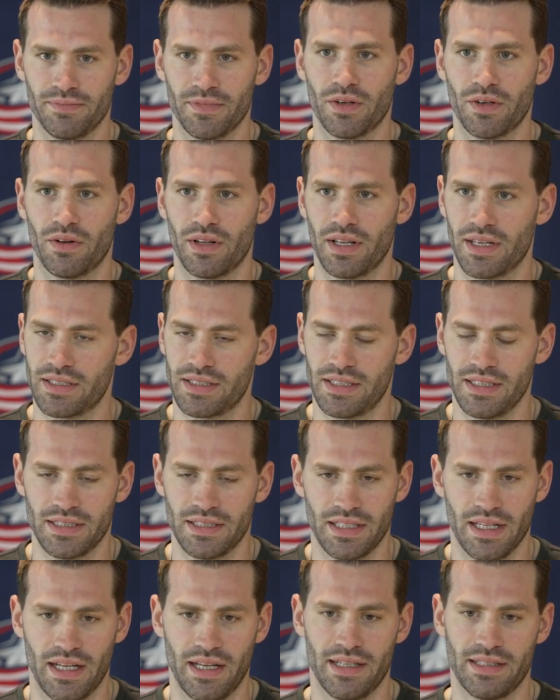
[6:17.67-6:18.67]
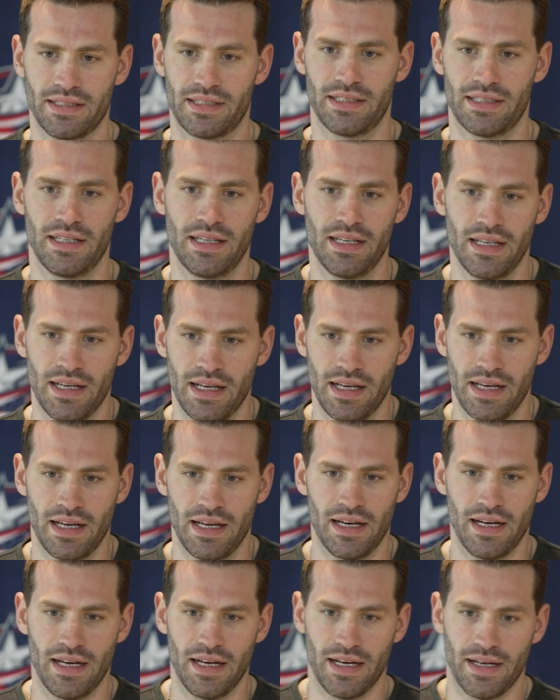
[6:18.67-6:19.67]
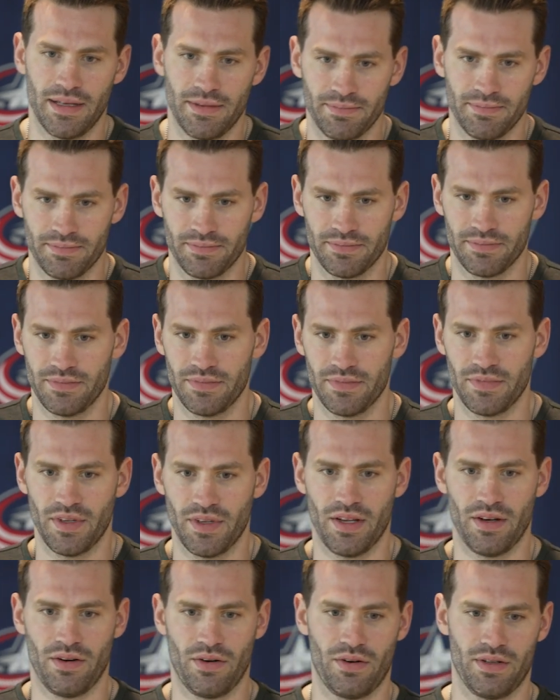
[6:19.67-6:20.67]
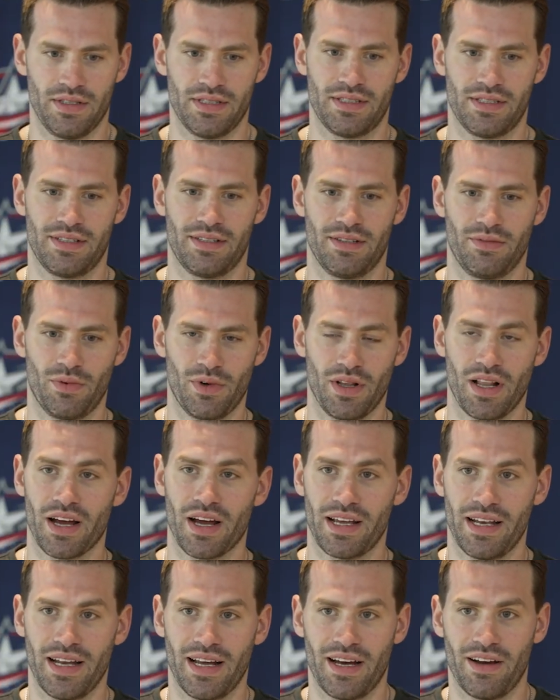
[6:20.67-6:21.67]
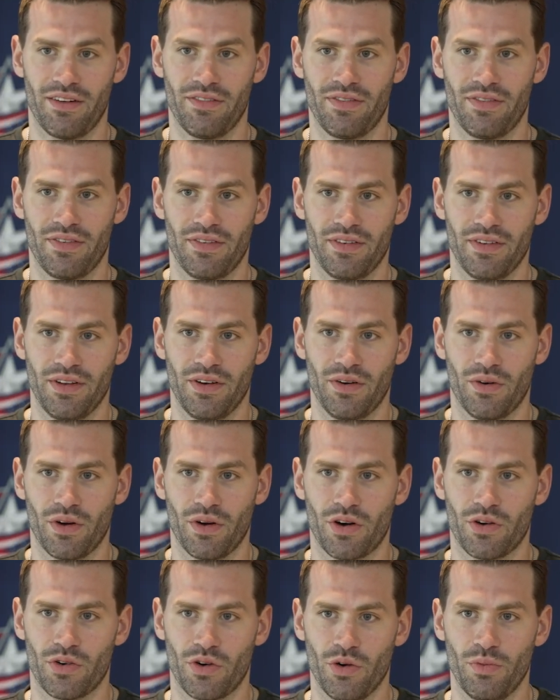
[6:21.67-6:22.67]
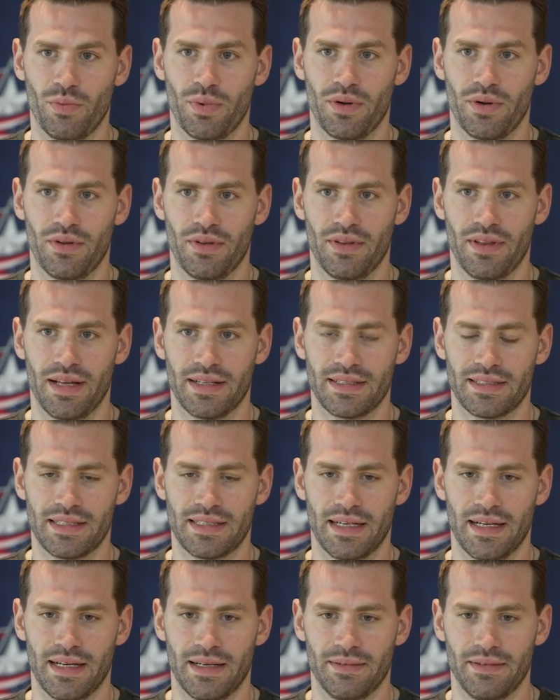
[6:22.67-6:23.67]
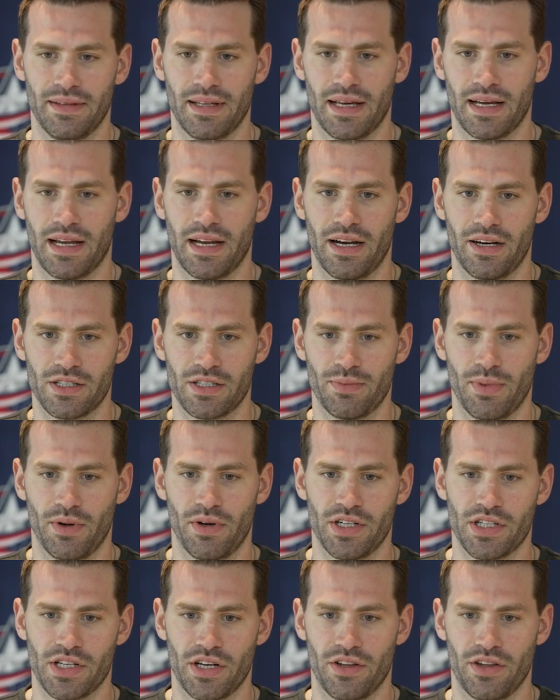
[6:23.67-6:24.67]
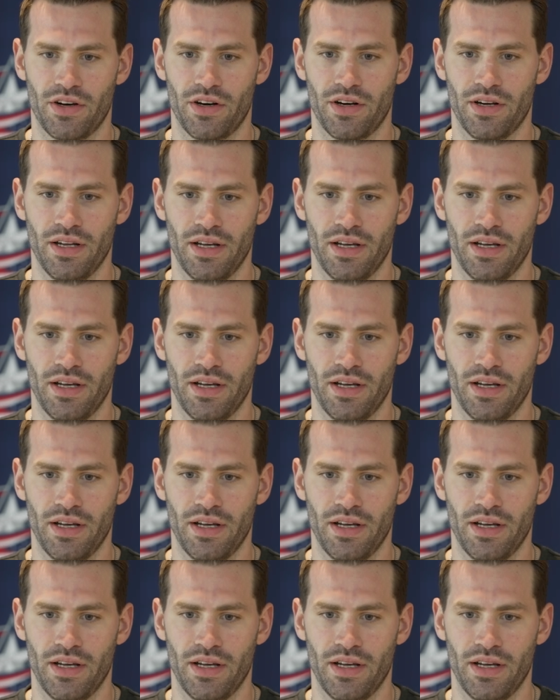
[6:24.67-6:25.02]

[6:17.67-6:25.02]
You know, like Z said, it's you know, we're lucky to have, you know, a group that that cares about each other,